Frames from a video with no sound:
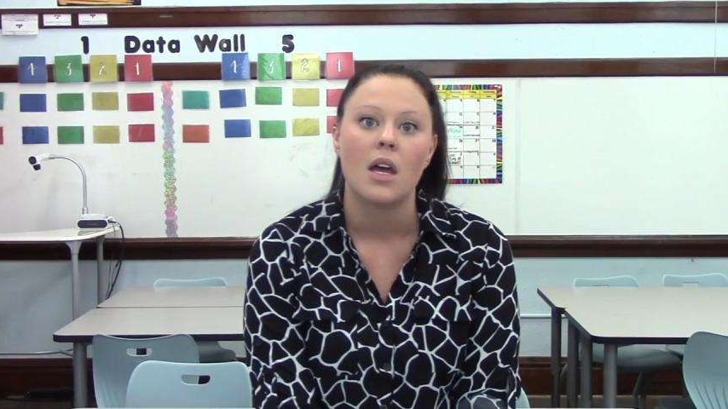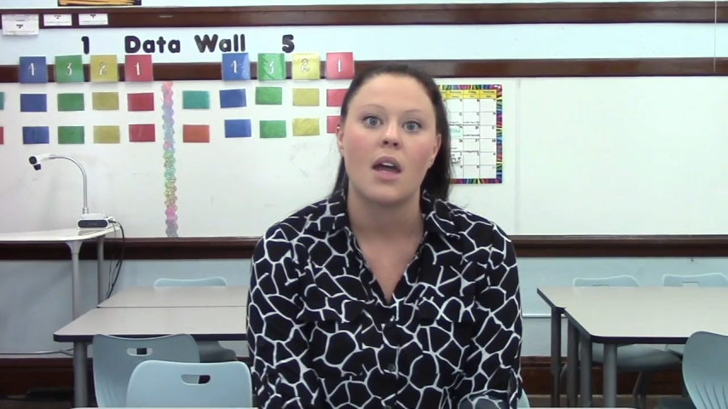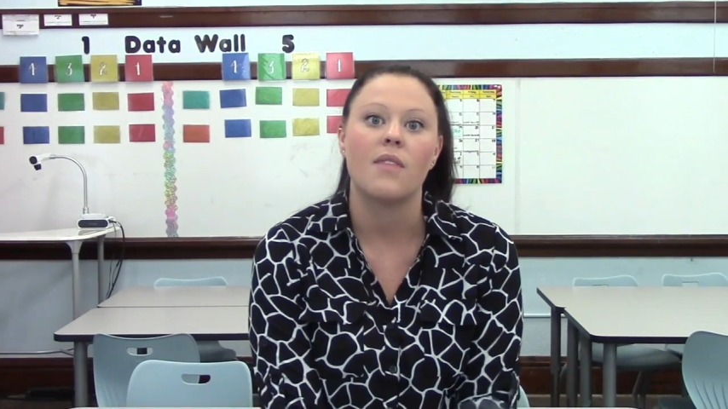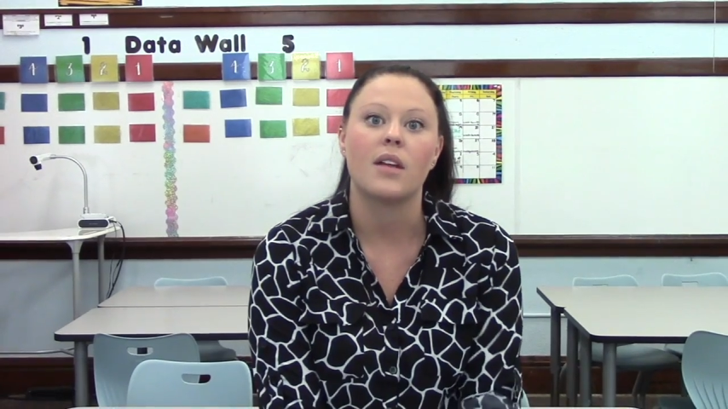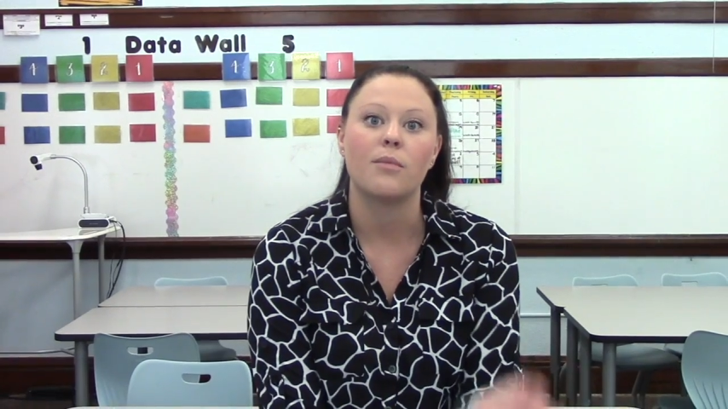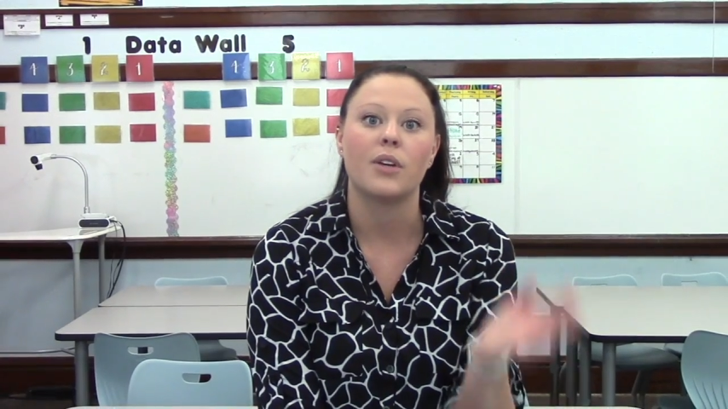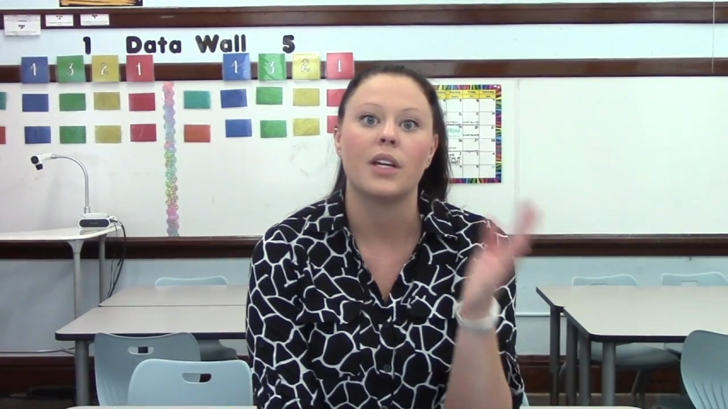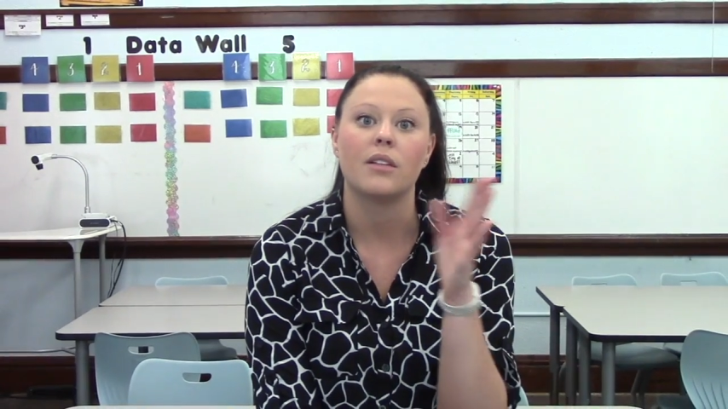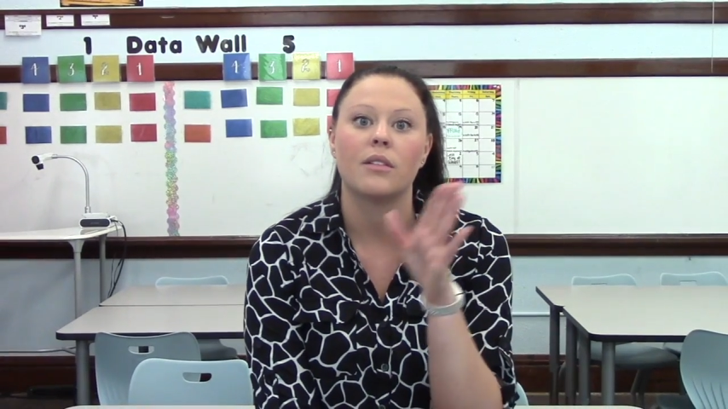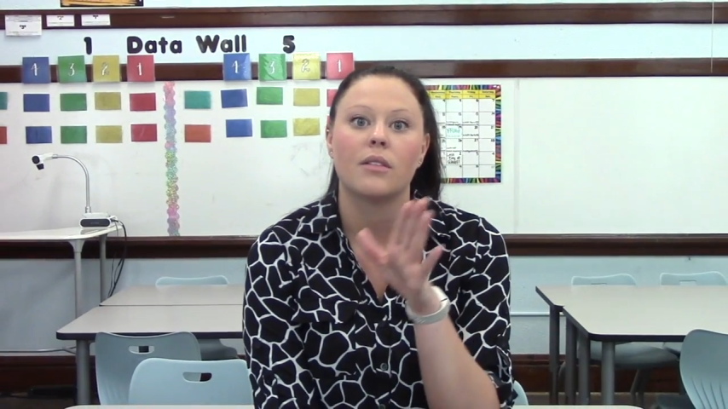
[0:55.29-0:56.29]
and then
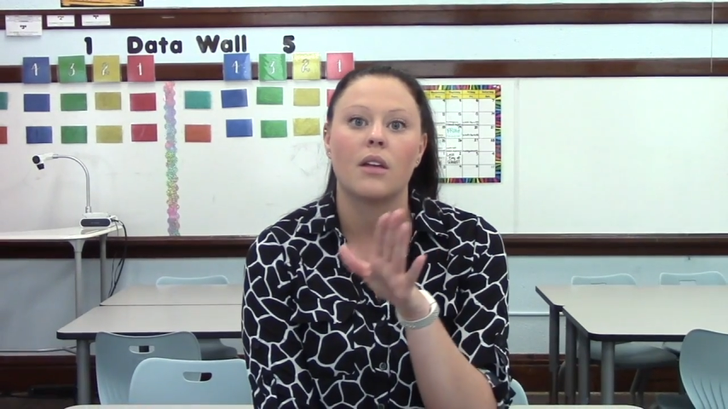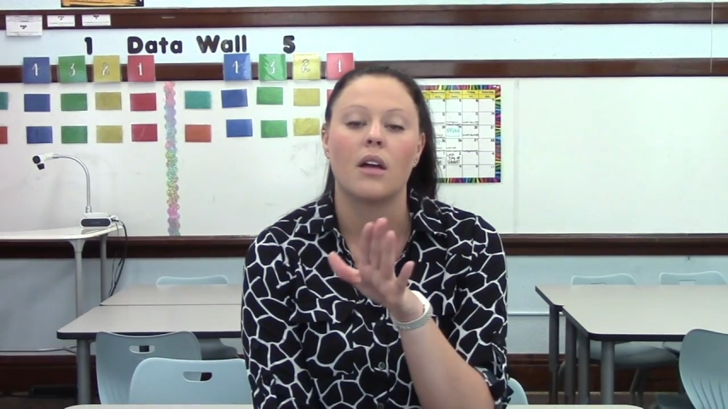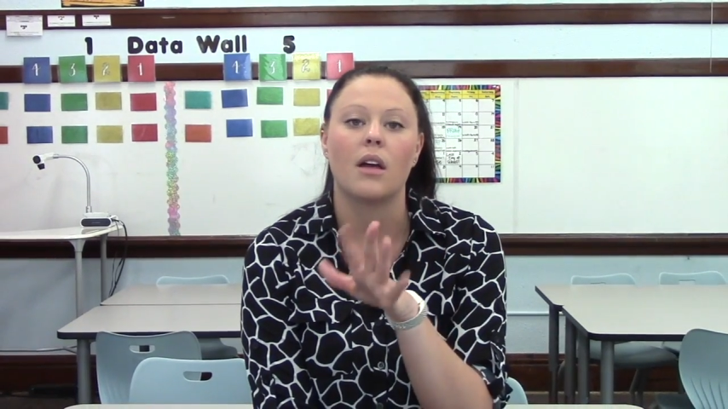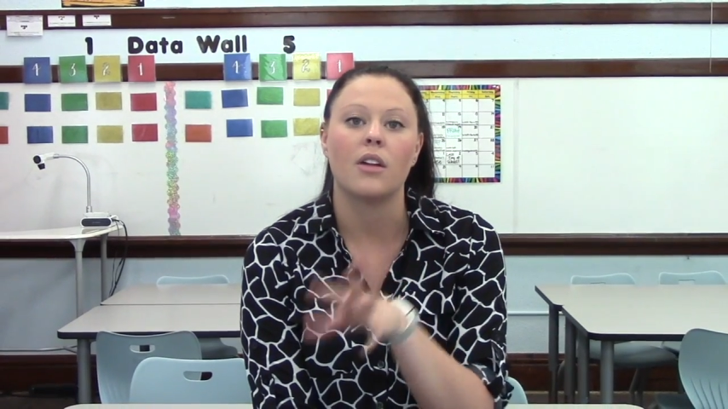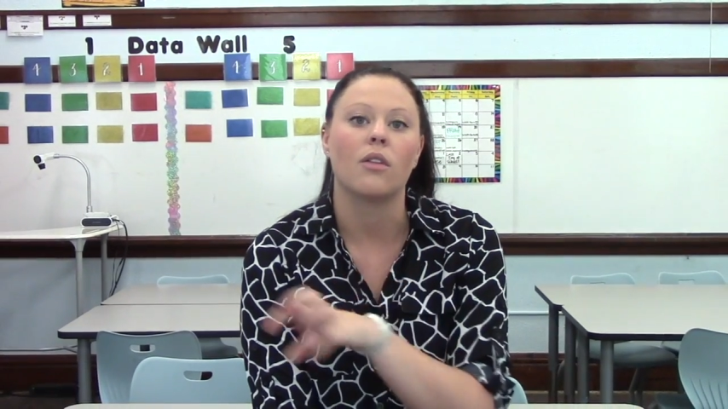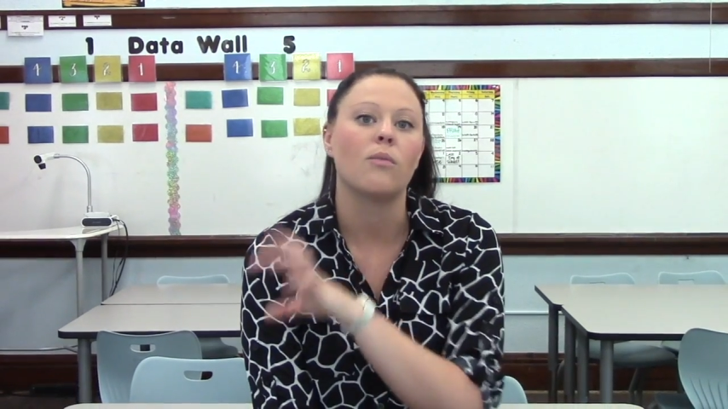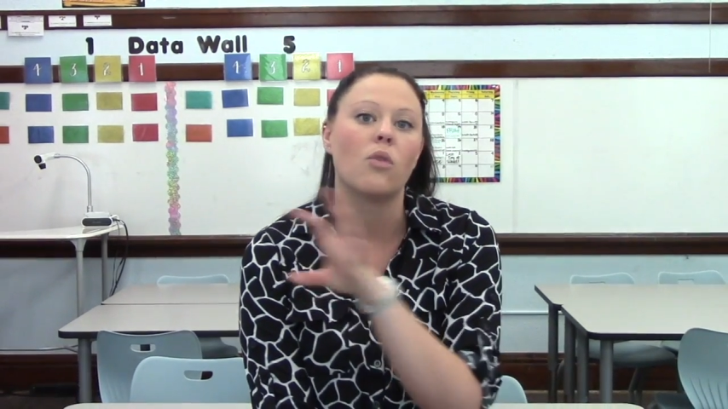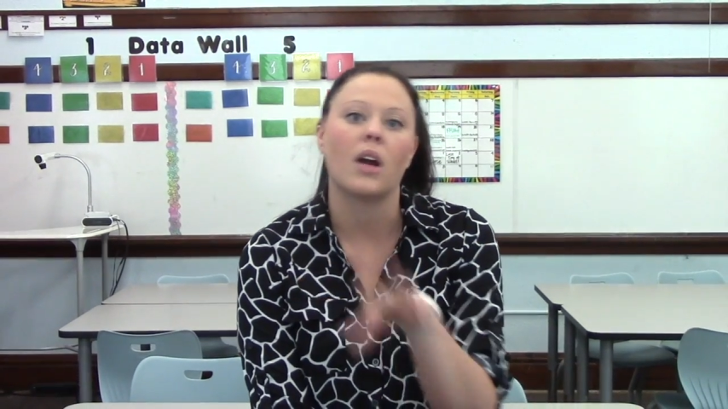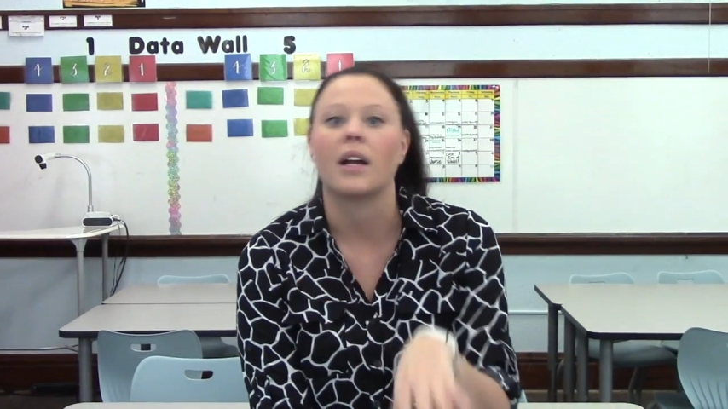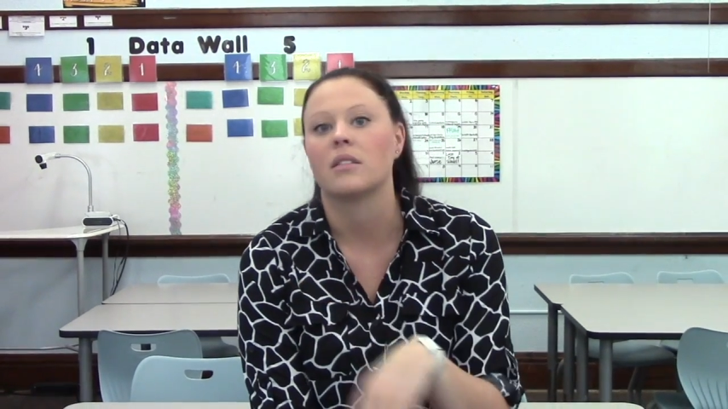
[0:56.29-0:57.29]
bringing
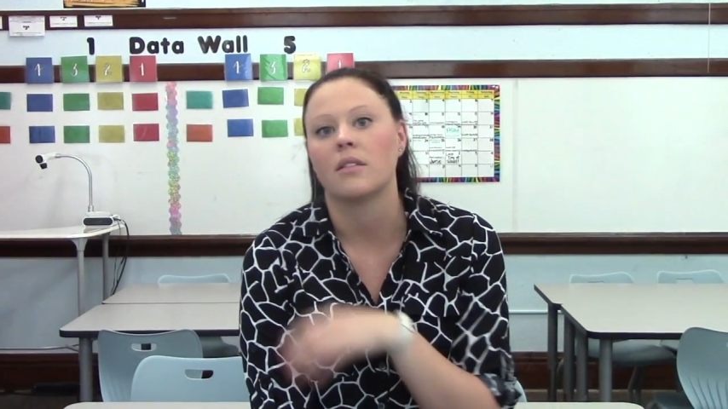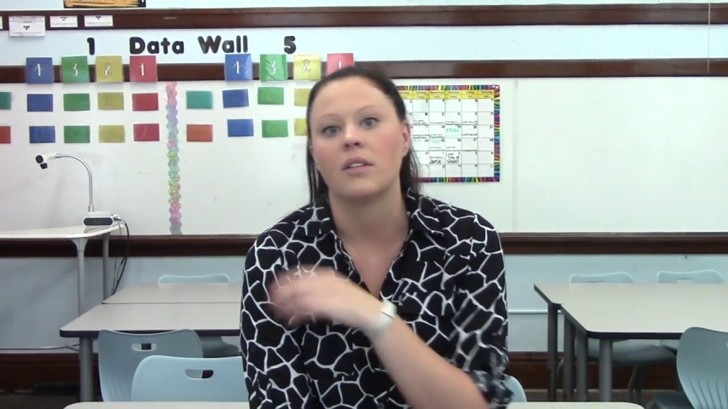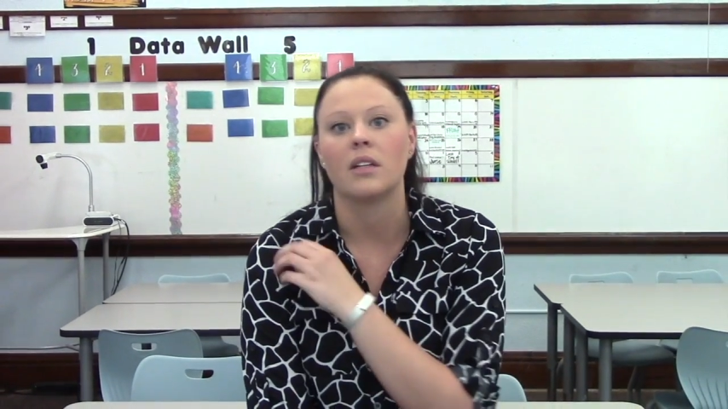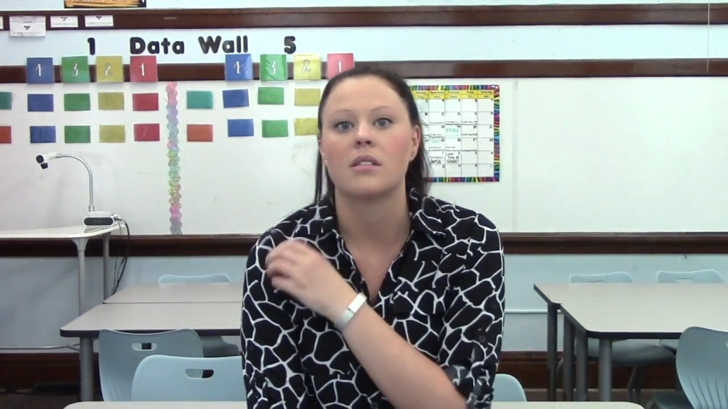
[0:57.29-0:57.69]
more activities